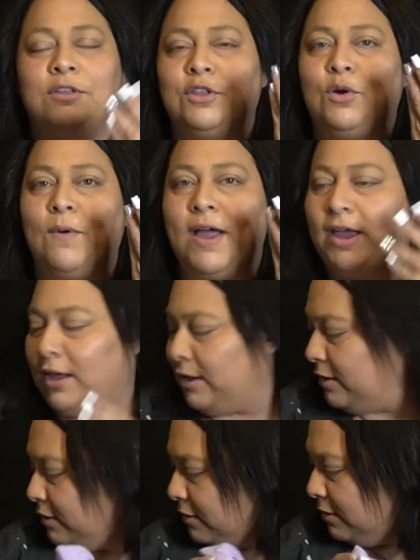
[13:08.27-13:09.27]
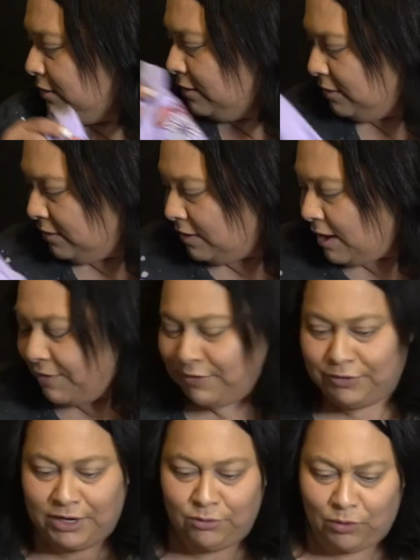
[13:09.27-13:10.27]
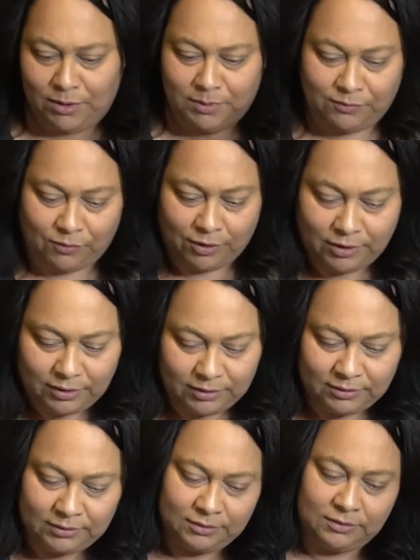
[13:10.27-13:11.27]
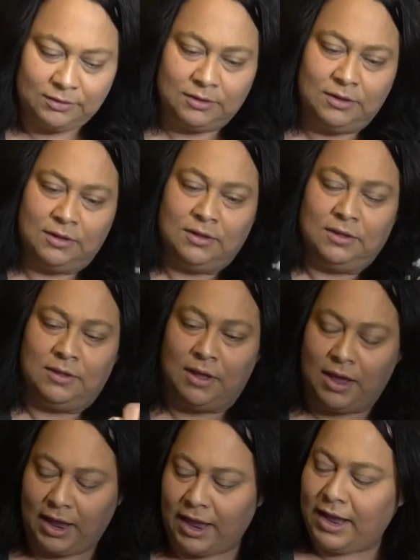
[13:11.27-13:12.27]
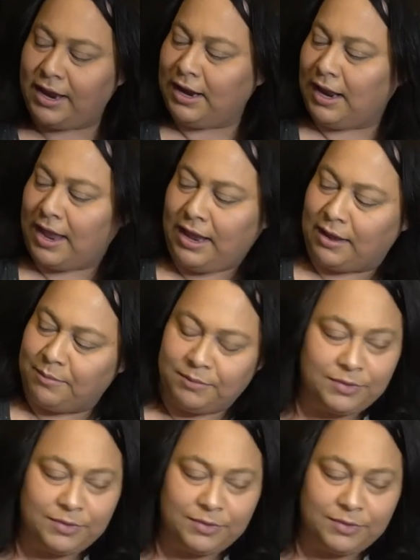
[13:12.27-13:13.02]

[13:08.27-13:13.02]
They're white. I've never done white before. I, I kind of like them.